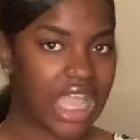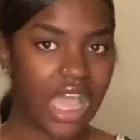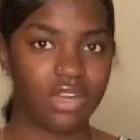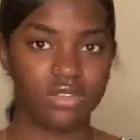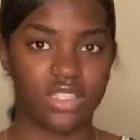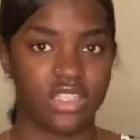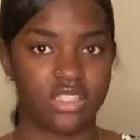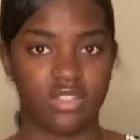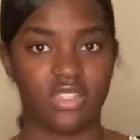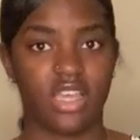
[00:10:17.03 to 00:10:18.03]
I don't think
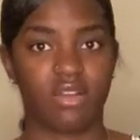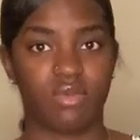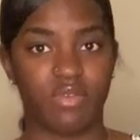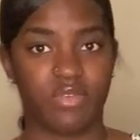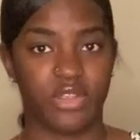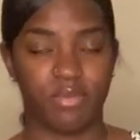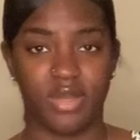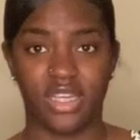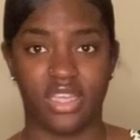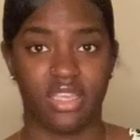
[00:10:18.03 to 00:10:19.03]
so. It's not a run for your
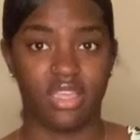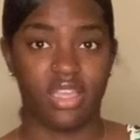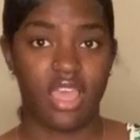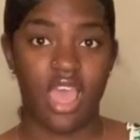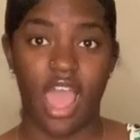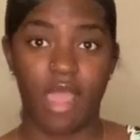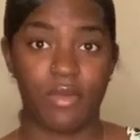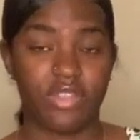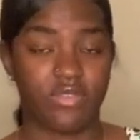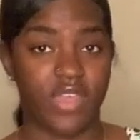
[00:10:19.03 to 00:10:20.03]
money. I'd
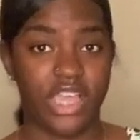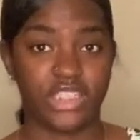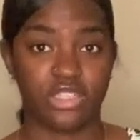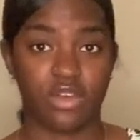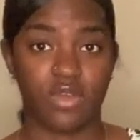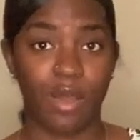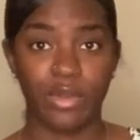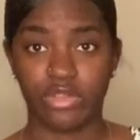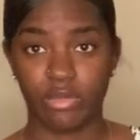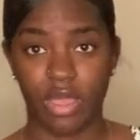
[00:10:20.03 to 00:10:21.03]
rather
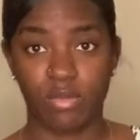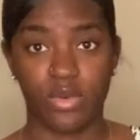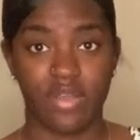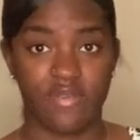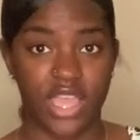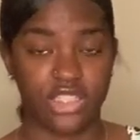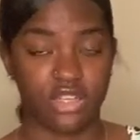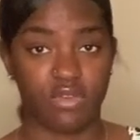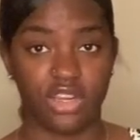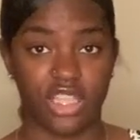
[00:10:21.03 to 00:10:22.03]
you pay more at Fashion
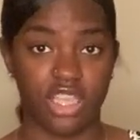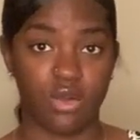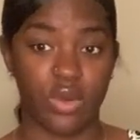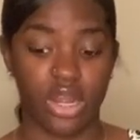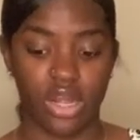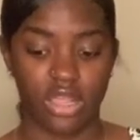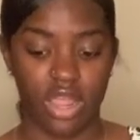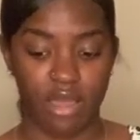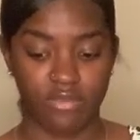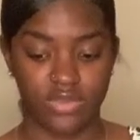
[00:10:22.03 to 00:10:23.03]
Nova to get a wear out of
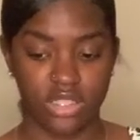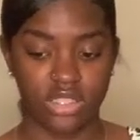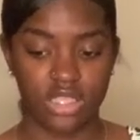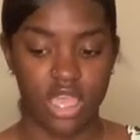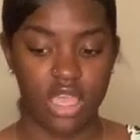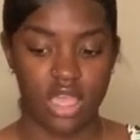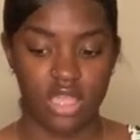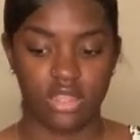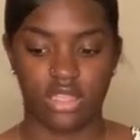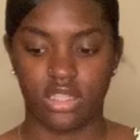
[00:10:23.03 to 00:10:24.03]
your outfits
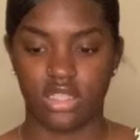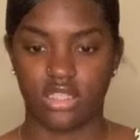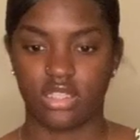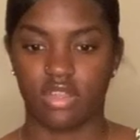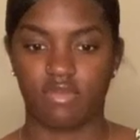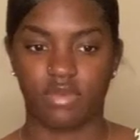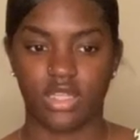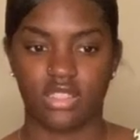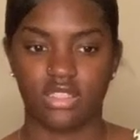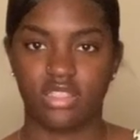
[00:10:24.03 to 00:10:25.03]
than this stuff.
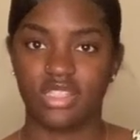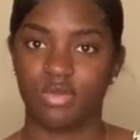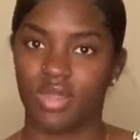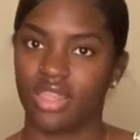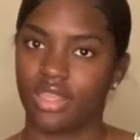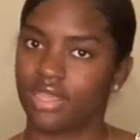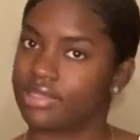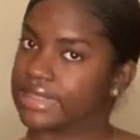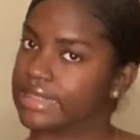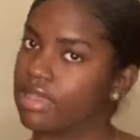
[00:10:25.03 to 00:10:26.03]
Because this
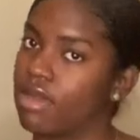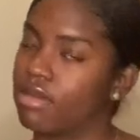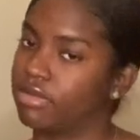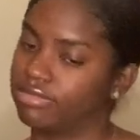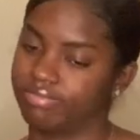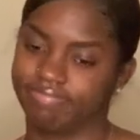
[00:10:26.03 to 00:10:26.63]
spandex, y'all,